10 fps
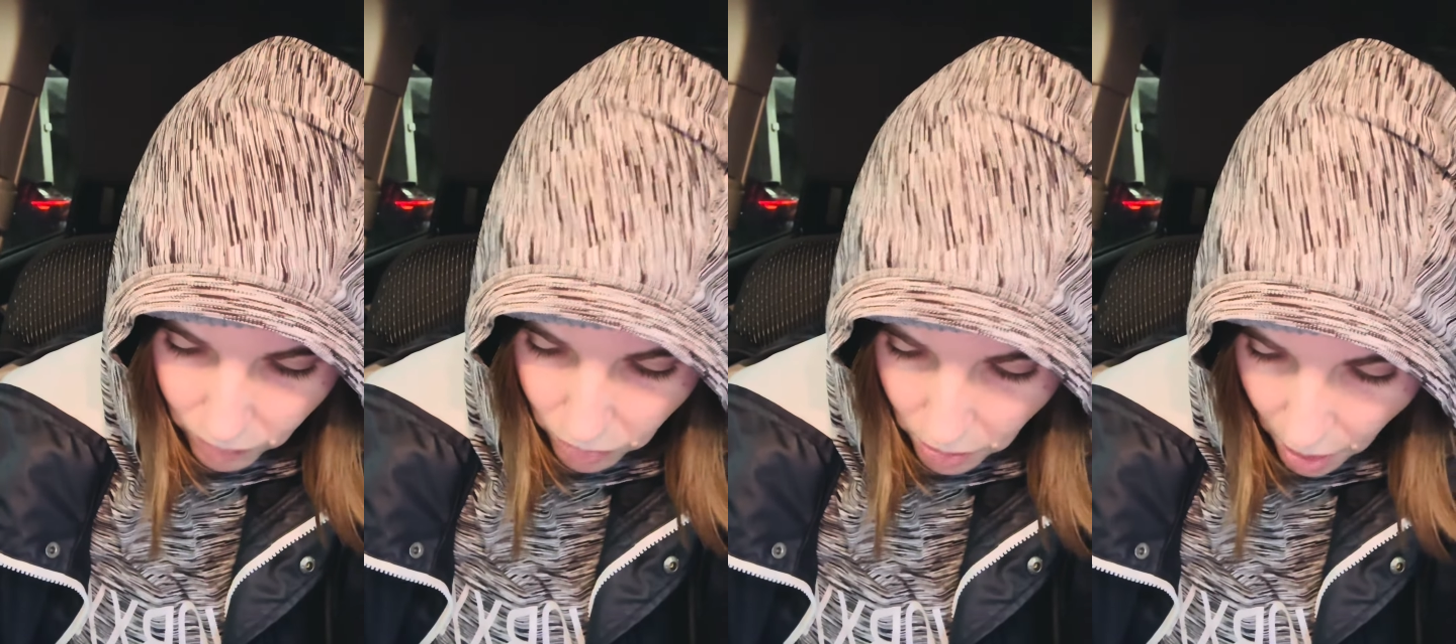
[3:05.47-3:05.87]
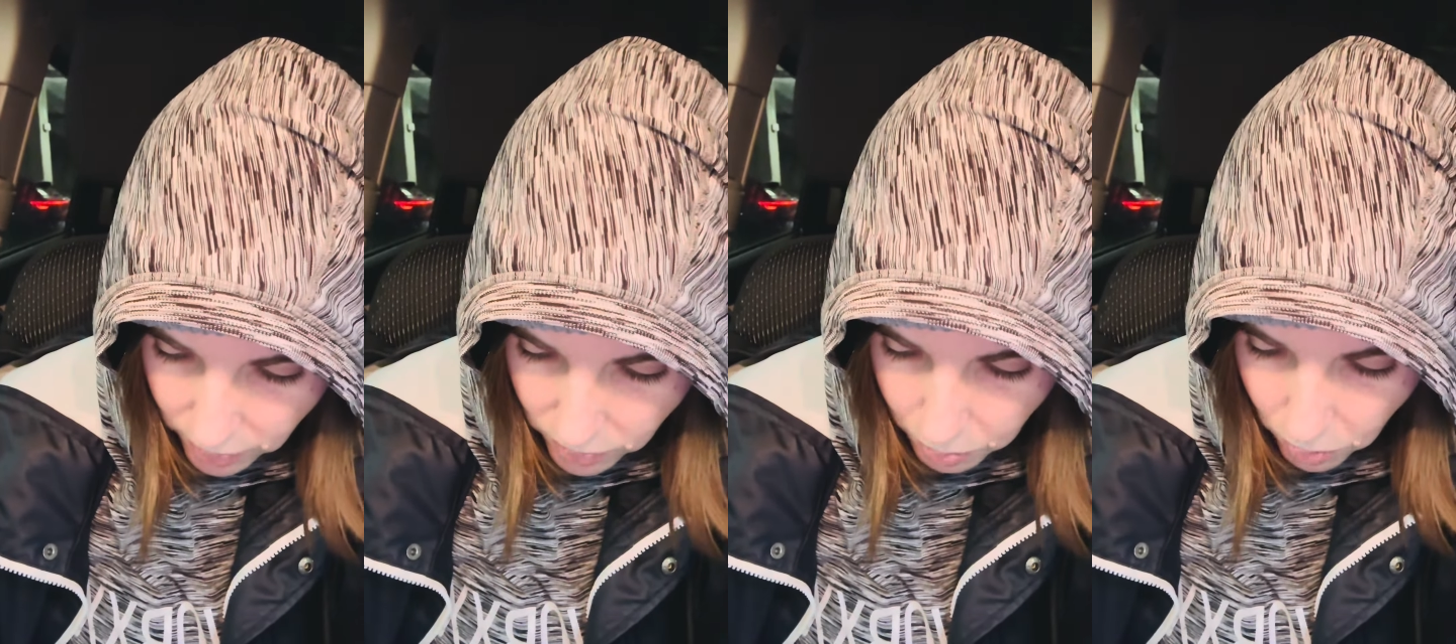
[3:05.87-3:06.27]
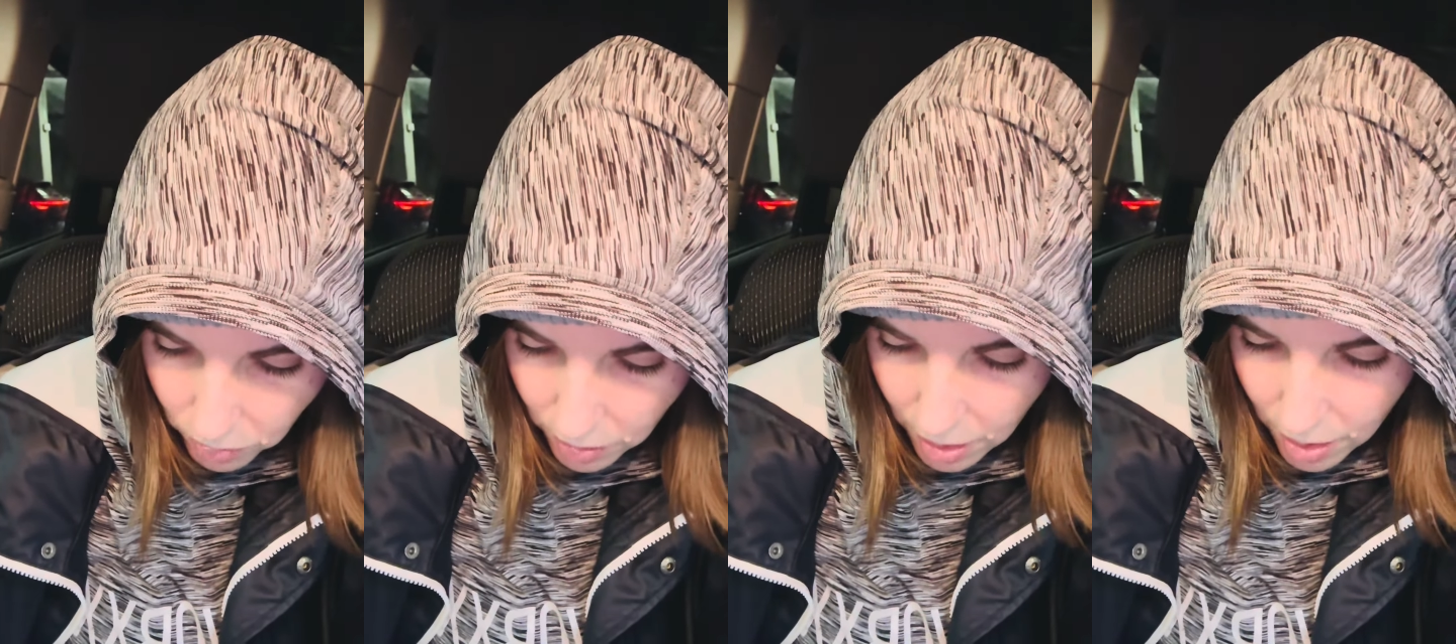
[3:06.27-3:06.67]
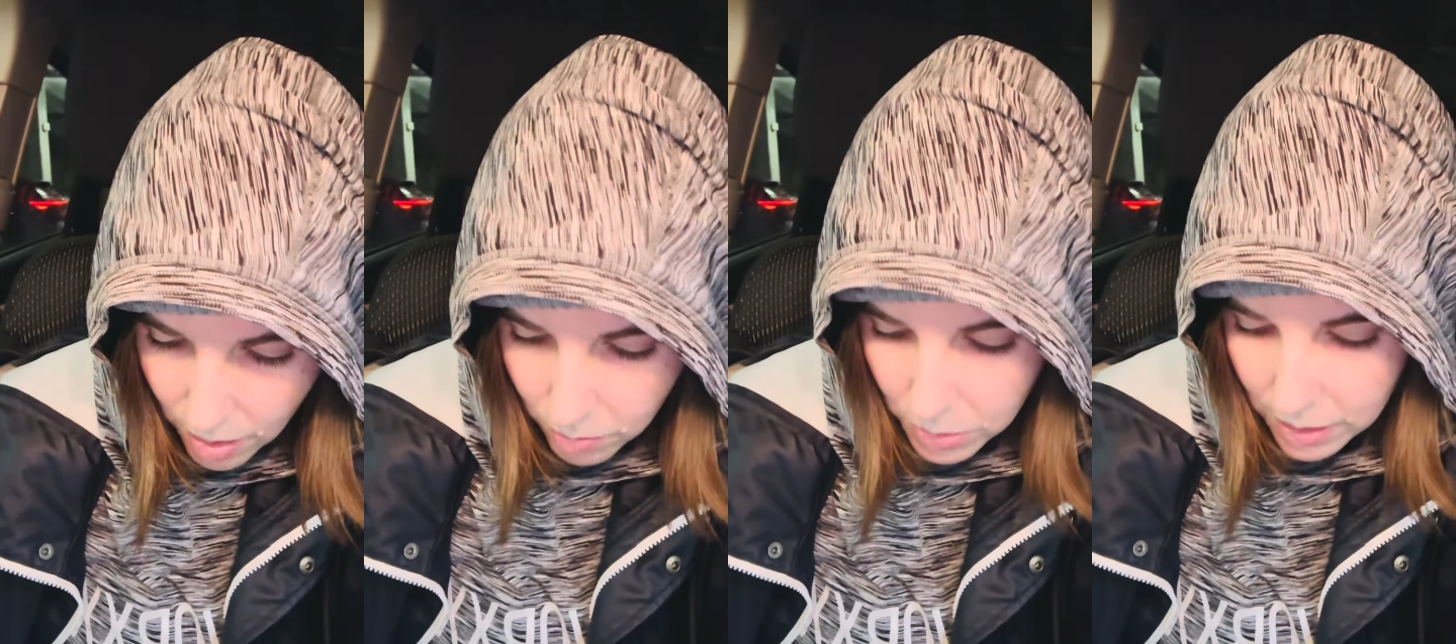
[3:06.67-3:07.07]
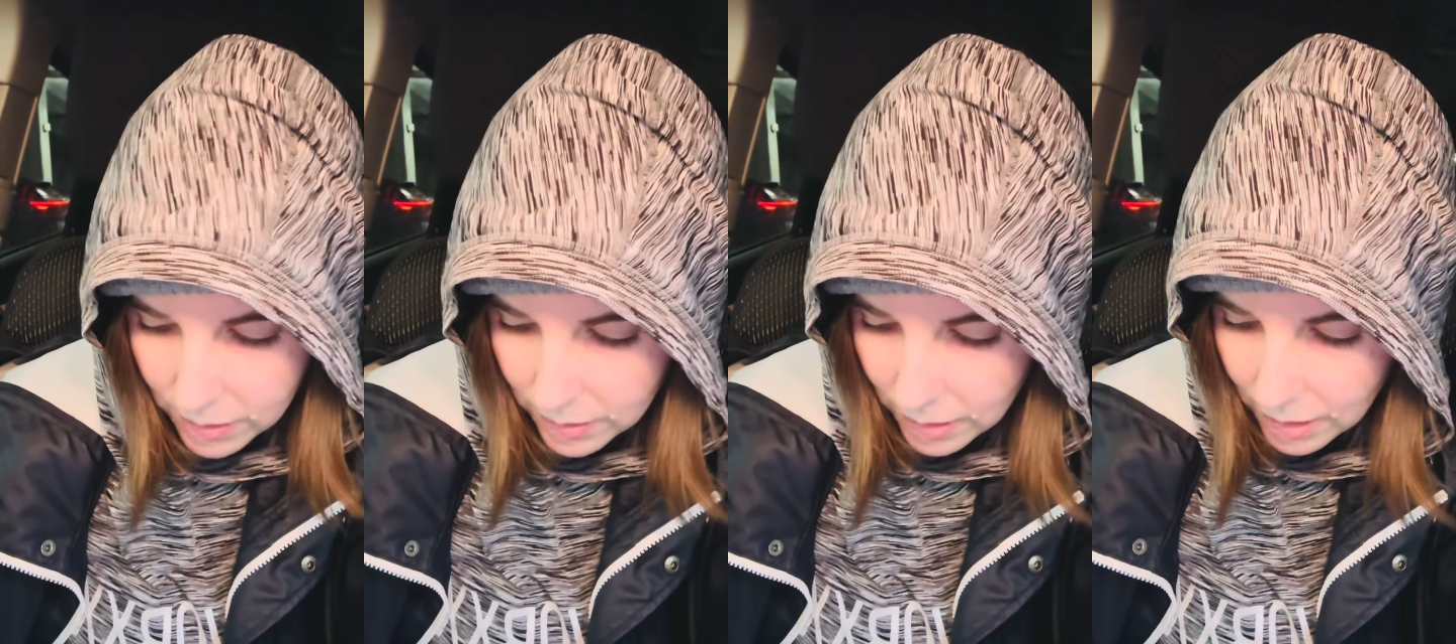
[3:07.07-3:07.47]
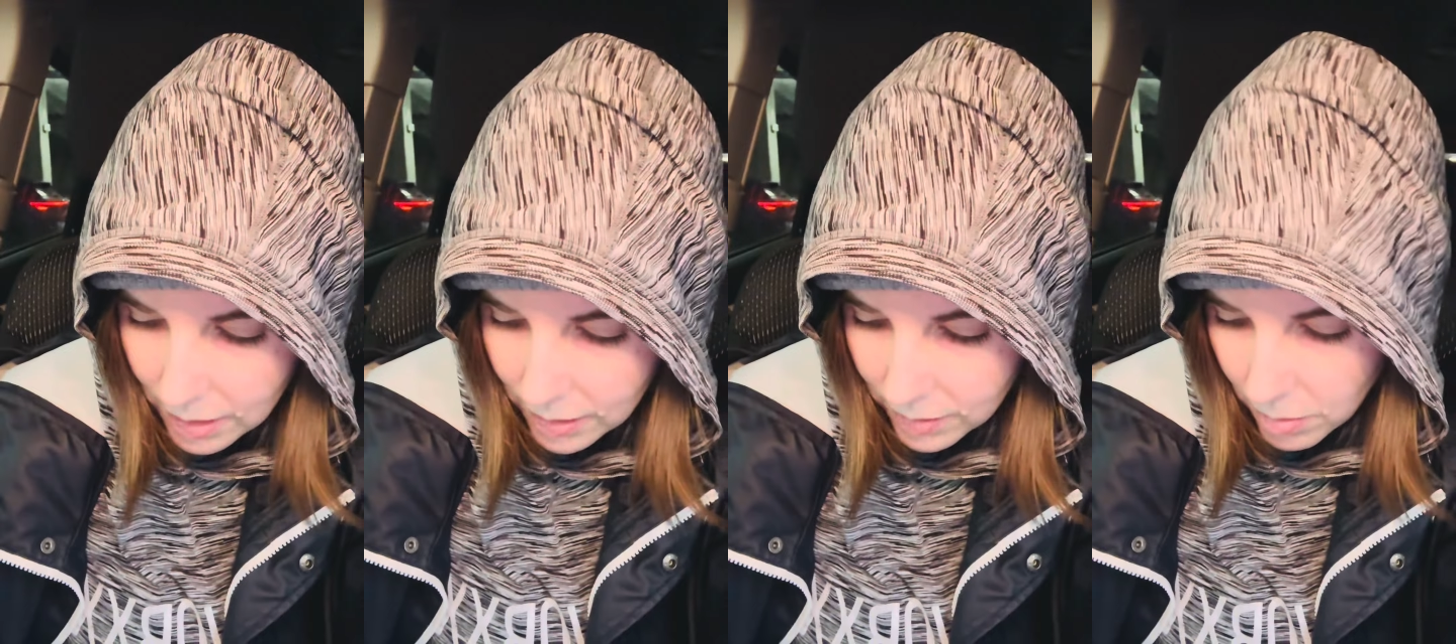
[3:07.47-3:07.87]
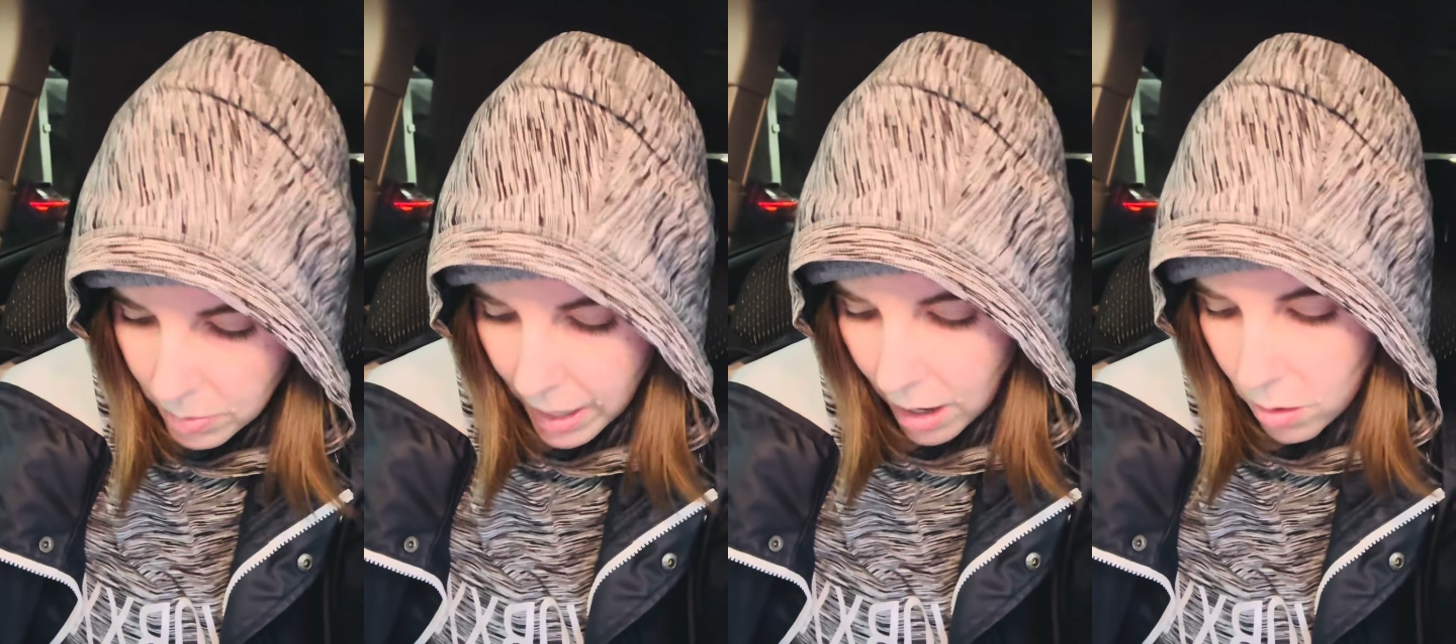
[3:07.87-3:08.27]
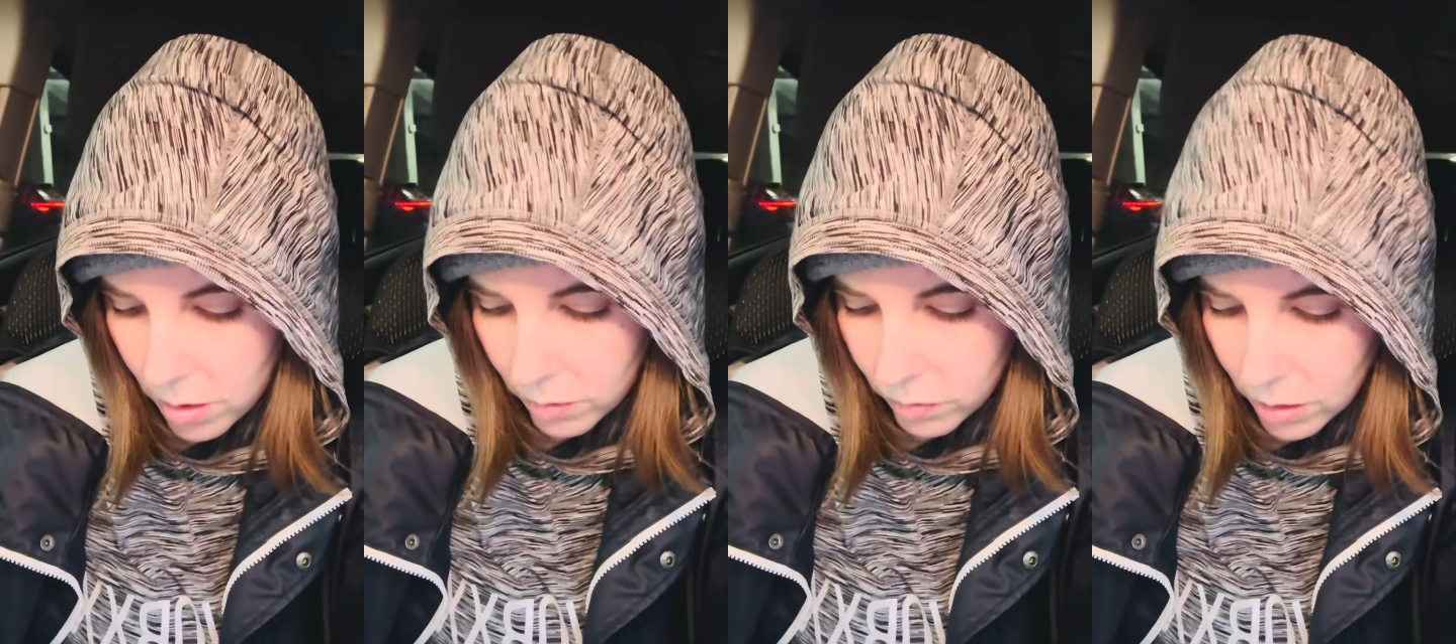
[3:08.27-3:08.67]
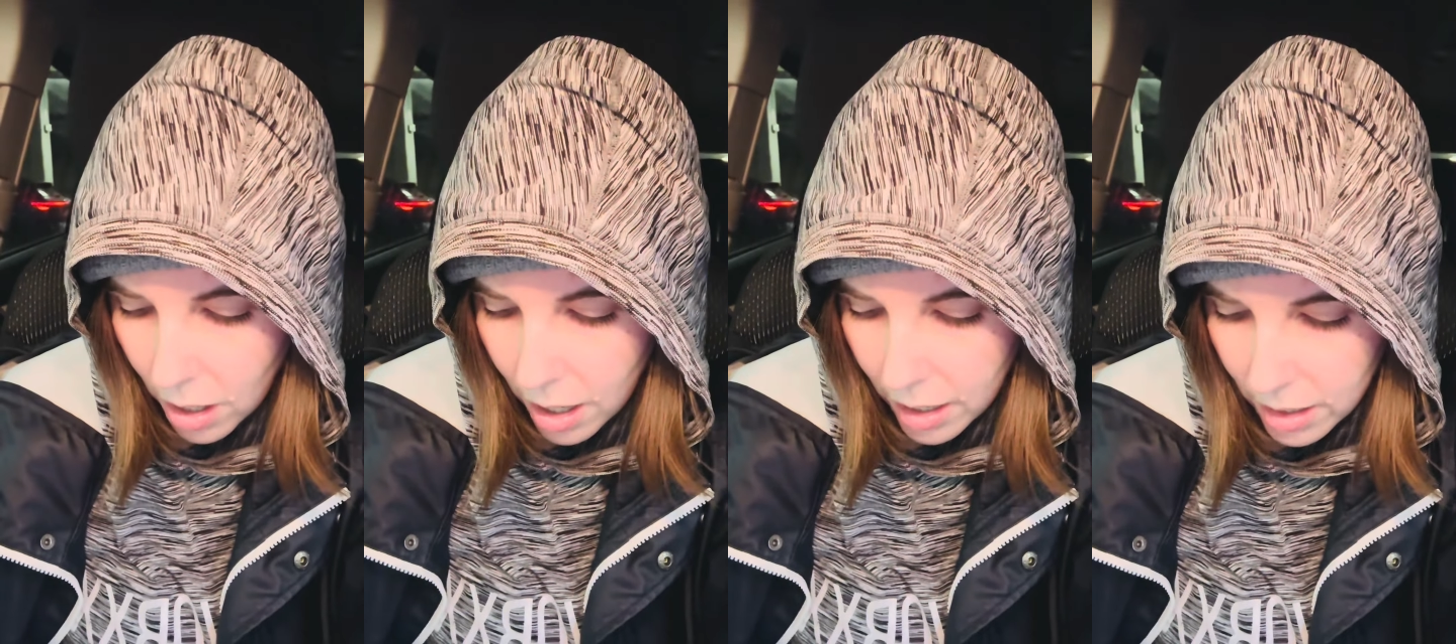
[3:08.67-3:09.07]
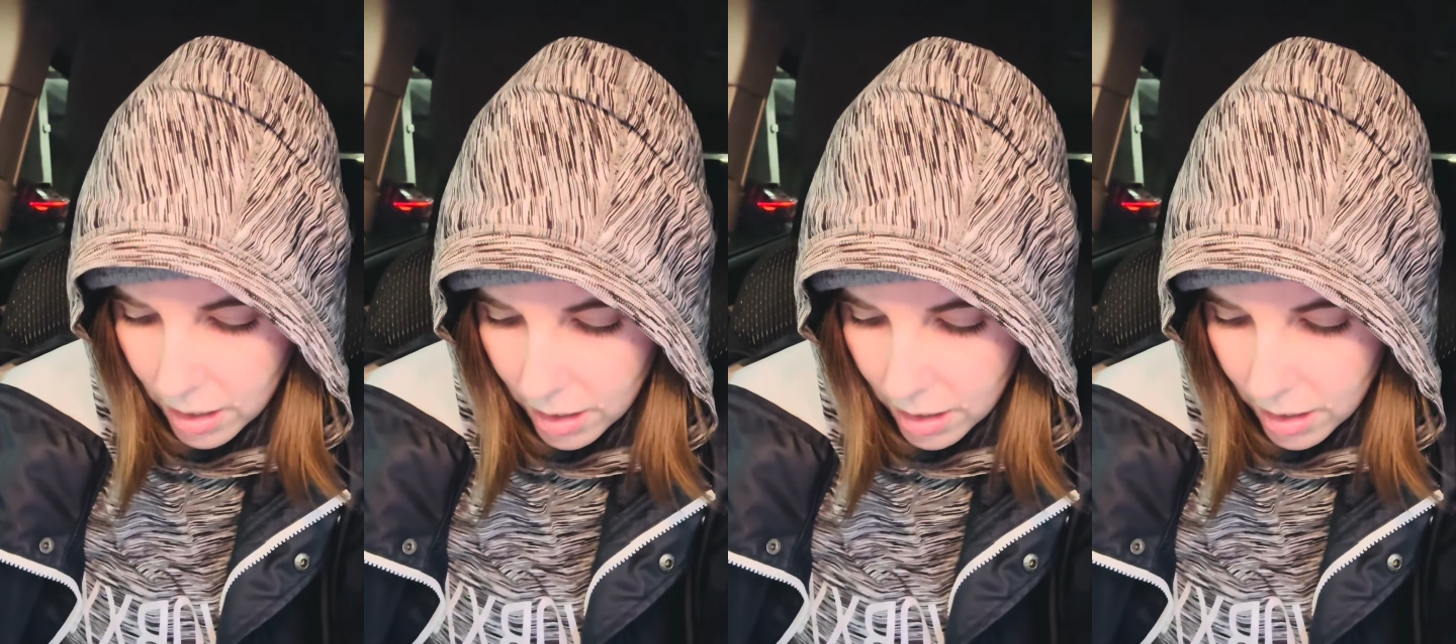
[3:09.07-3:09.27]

of the gospel because it is the power of God